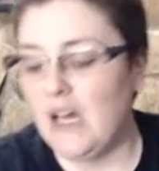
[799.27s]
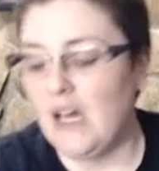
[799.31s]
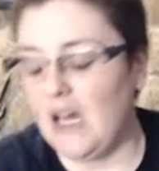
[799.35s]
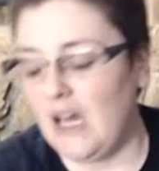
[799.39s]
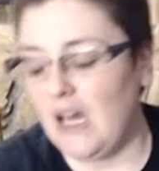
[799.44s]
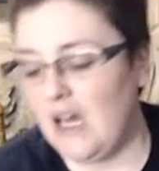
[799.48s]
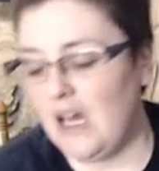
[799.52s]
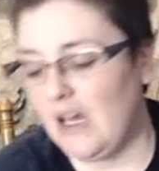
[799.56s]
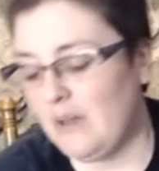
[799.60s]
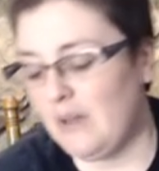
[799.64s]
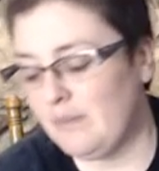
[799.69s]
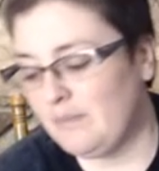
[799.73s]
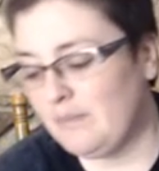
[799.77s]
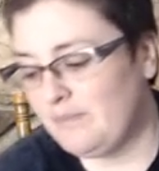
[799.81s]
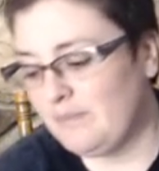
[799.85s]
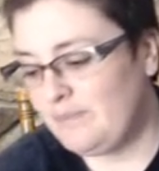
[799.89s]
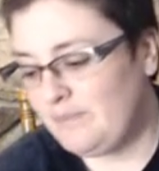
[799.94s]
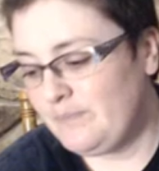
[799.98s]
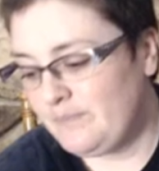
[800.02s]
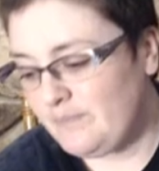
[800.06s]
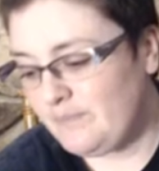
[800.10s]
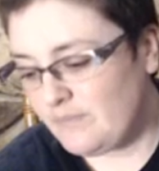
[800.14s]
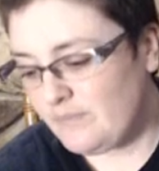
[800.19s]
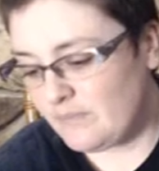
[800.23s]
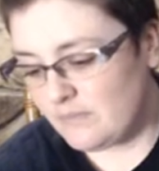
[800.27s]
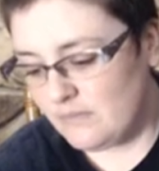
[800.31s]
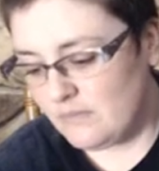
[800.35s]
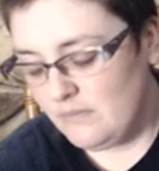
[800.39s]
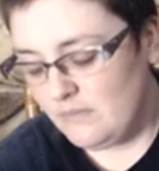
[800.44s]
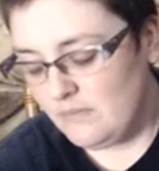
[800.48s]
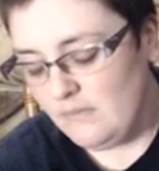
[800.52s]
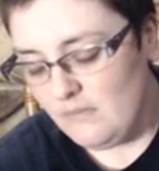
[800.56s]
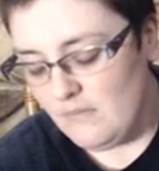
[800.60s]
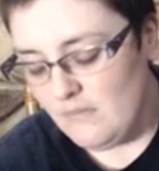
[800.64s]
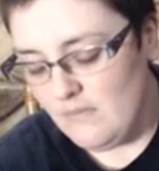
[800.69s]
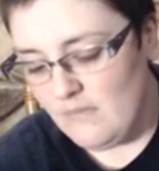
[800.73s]
And
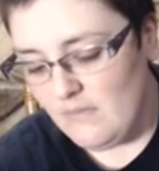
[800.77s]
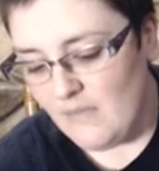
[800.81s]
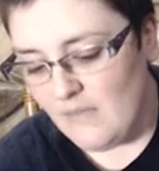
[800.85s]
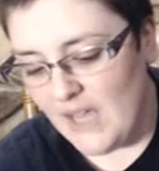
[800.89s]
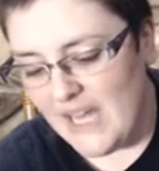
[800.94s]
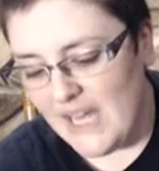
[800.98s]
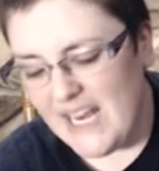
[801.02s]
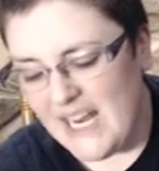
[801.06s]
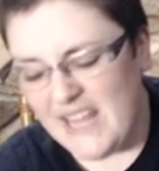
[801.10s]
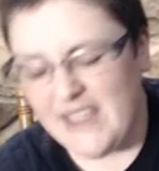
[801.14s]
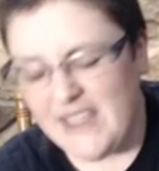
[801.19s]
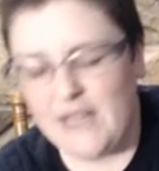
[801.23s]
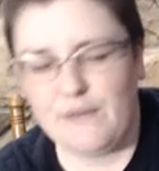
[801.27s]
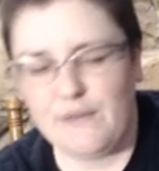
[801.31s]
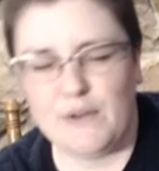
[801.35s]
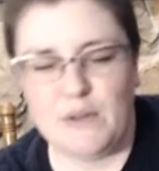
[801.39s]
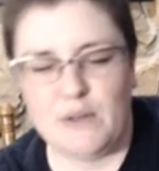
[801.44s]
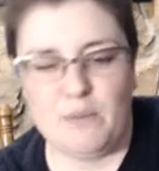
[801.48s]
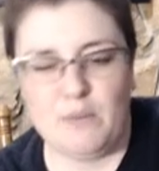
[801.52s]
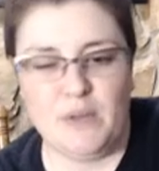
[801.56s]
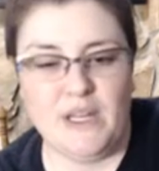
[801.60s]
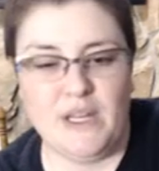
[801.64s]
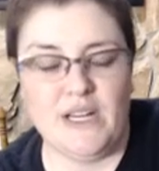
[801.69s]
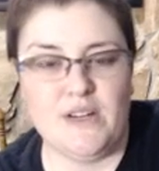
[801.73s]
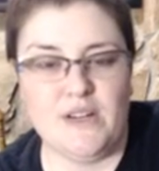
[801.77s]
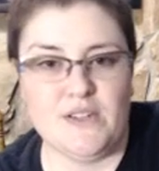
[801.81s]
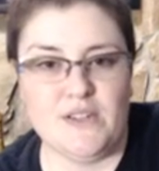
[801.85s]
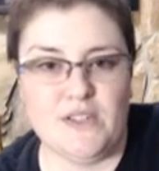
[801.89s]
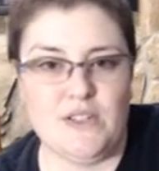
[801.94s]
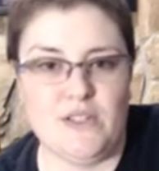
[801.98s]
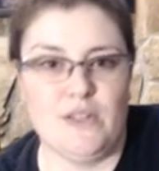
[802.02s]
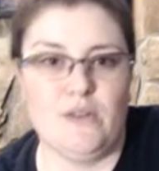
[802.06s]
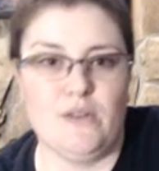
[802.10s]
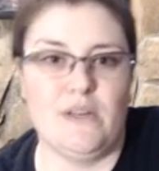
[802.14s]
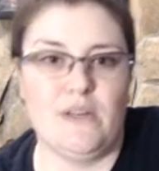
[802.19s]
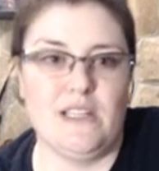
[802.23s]
I think for the players
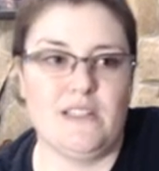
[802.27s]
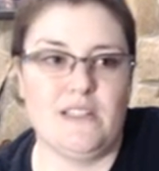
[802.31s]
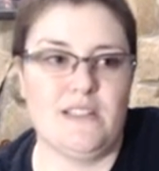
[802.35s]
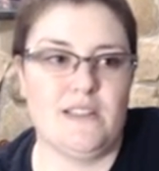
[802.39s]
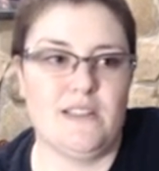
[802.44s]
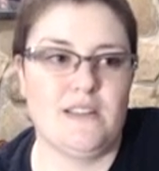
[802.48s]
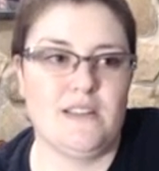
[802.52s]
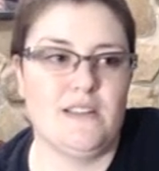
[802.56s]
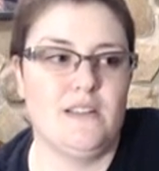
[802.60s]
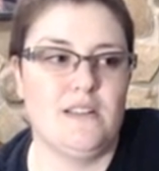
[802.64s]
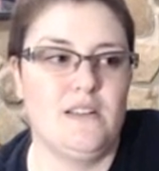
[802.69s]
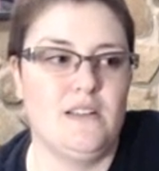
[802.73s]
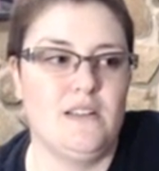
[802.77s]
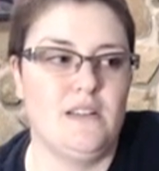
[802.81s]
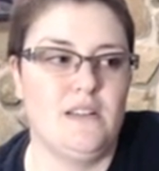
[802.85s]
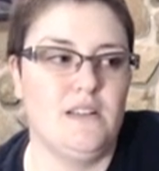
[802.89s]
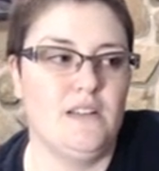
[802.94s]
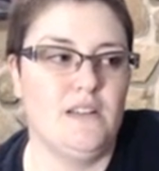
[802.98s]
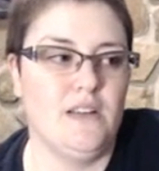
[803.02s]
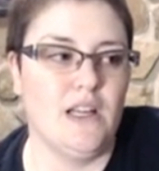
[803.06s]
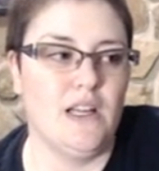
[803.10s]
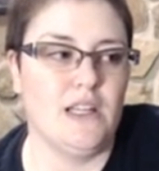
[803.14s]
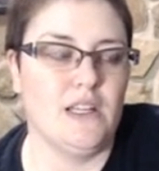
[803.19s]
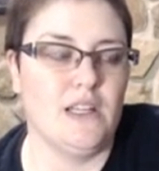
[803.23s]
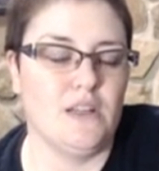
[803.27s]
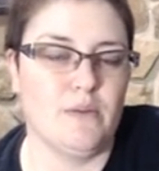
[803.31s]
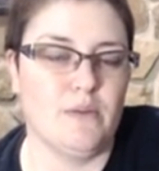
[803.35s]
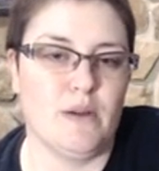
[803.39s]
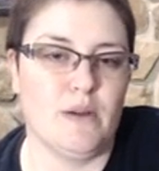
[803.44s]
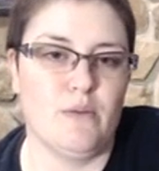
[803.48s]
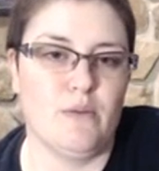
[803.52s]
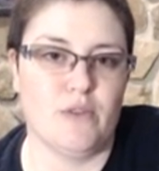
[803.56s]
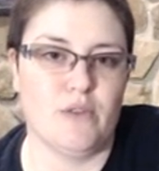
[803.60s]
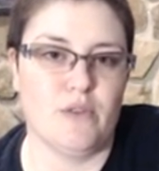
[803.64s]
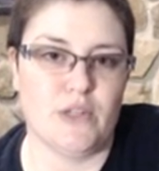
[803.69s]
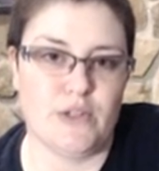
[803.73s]
too, it's a little
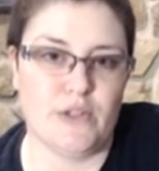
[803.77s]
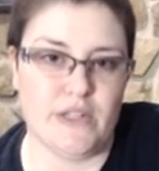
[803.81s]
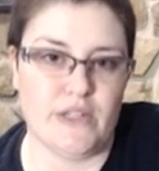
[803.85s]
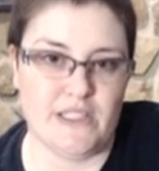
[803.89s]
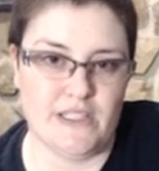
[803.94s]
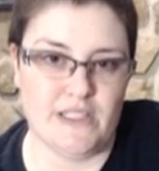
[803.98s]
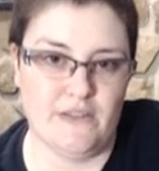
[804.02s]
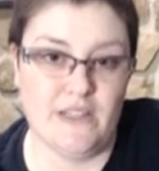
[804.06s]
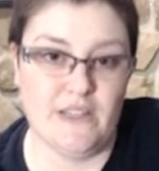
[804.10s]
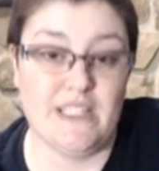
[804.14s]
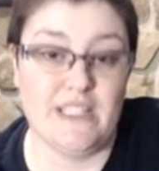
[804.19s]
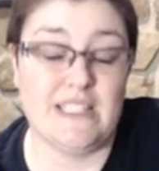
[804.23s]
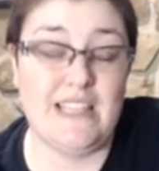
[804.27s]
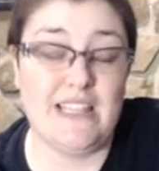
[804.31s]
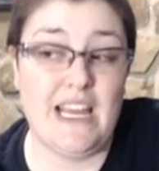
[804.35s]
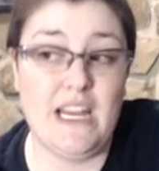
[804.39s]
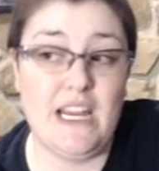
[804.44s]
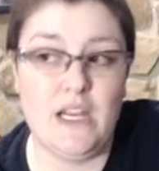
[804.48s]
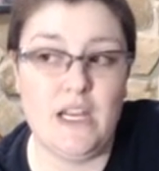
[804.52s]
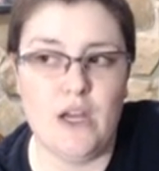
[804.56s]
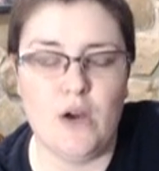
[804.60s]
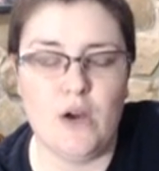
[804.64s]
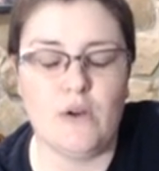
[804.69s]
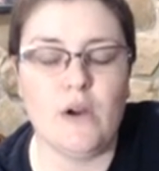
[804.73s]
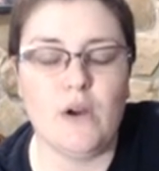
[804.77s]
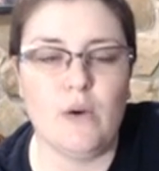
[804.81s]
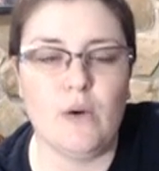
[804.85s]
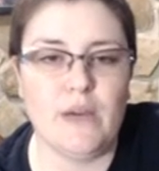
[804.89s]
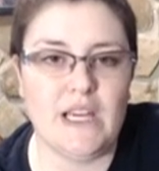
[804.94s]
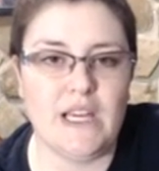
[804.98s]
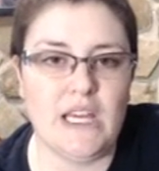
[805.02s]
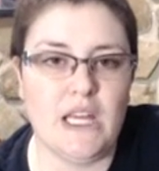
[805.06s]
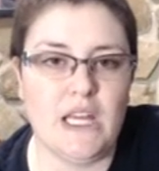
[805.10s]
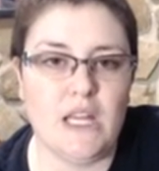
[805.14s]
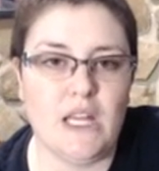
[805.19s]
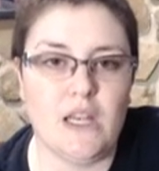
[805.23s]
bit more restrictive because they know
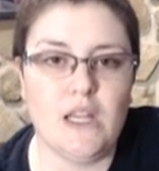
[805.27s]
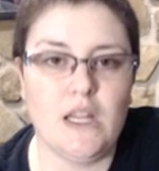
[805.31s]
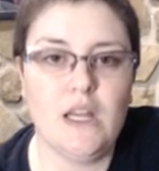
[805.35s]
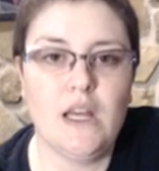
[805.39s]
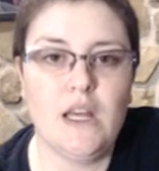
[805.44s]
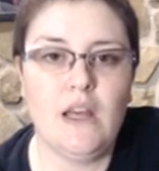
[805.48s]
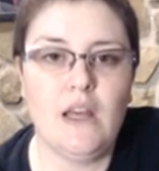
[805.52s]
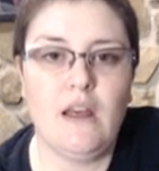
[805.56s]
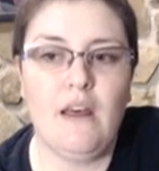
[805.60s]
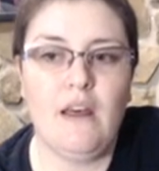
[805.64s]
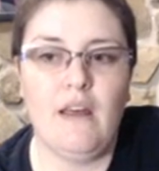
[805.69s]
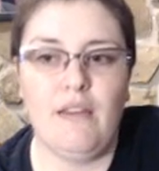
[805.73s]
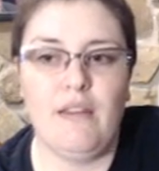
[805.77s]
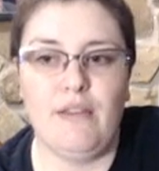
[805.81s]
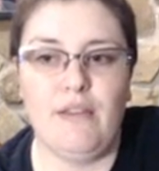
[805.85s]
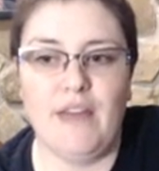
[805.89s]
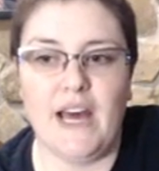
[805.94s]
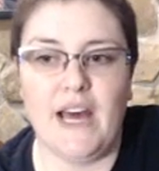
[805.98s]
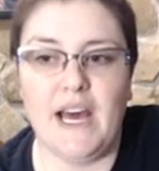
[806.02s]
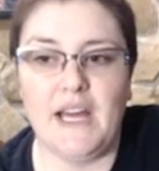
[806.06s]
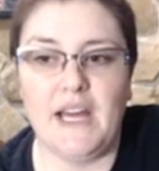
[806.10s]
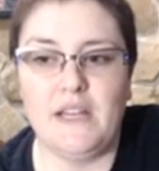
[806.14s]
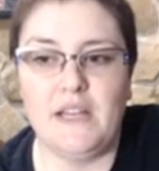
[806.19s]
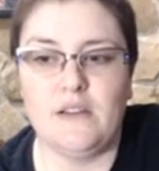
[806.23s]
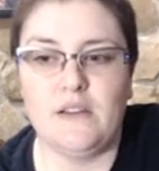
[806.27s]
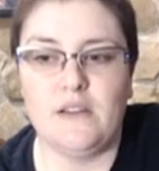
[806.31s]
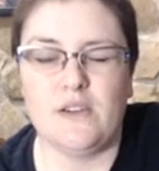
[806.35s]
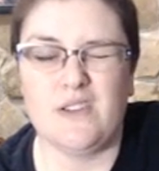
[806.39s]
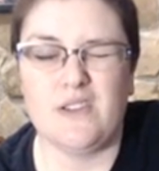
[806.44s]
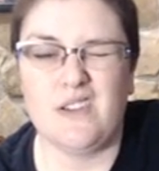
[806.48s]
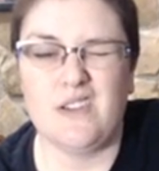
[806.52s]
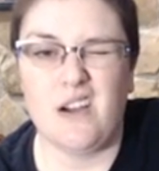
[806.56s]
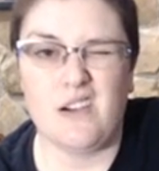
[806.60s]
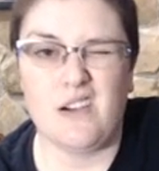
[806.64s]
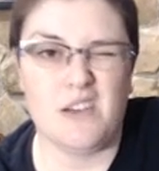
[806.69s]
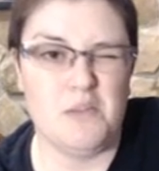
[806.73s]
going in that there's
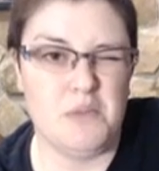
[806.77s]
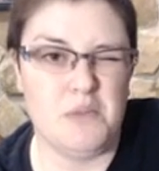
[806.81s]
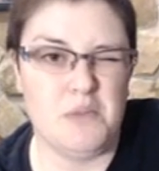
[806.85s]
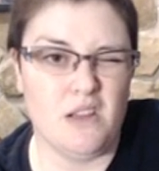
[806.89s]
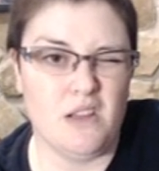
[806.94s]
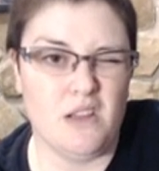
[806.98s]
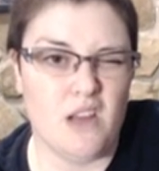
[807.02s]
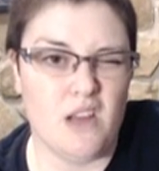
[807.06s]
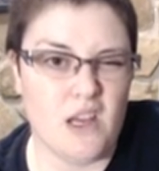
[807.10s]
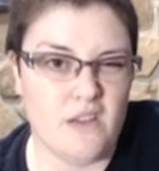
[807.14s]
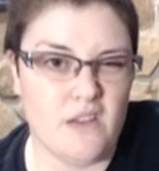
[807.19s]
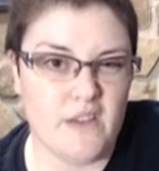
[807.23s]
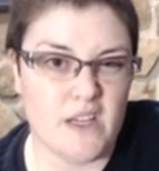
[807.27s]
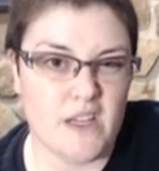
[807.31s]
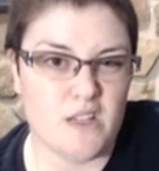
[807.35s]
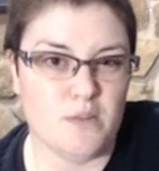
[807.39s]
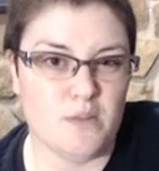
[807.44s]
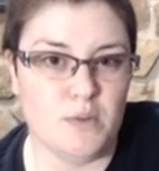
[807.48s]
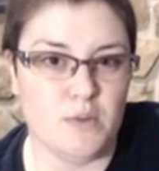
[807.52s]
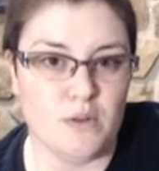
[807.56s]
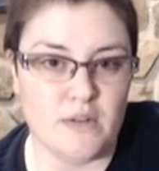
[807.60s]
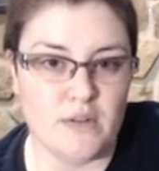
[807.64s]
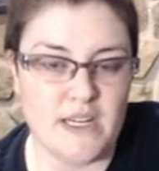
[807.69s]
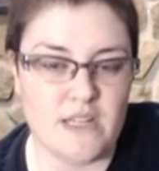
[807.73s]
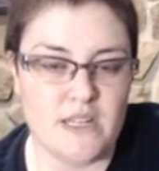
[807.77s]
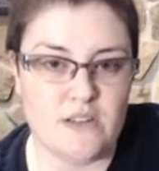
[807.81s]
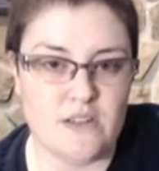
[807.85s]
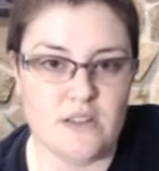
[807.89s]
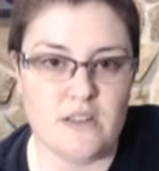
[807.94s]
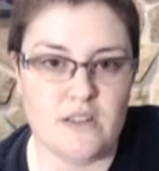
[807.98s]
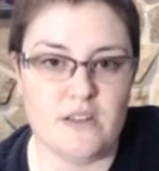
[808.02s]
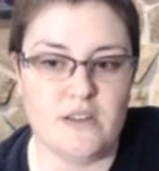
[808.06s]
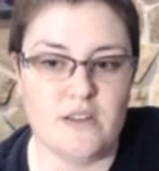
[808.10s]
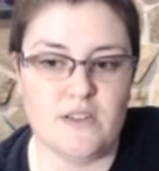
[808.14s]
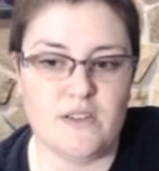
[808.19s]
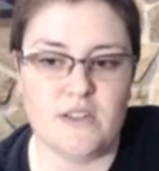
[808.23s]
not going to be a lot of
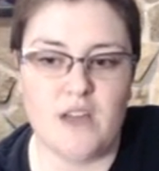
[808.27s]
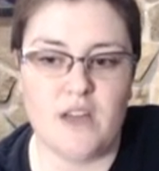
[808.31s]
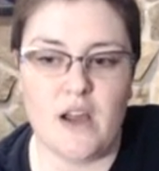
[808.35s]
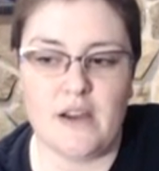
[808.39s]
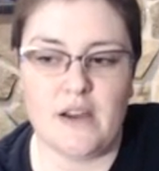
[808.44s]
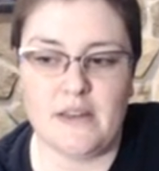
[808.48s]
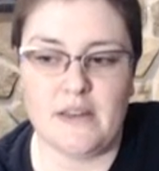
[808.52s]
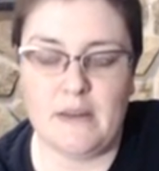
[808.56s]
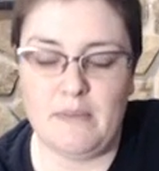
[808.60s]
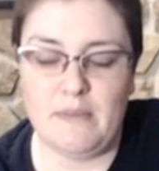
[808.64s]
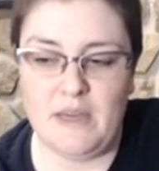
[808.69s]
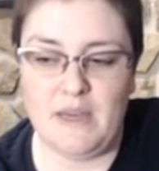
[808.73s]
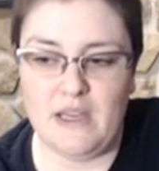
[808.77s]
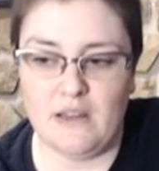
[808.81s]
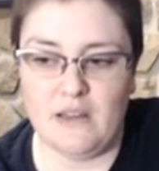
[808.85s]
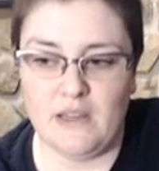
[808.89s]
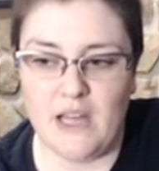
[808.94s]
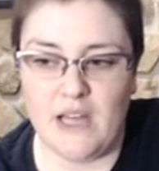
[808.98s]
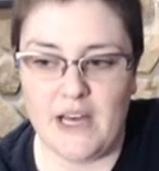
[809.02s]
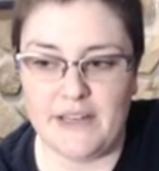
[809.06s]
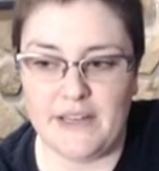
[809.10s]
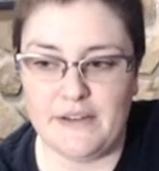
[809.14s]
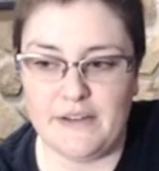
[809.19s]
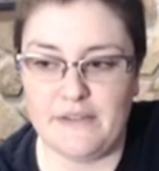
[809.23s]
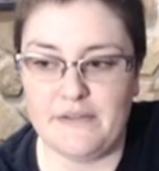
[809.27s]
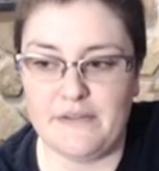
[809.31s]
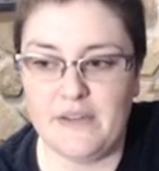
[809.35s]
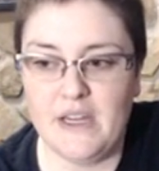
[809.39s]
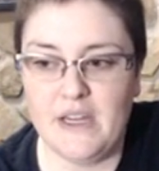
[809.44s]
exploration. There's not going to be a lot of,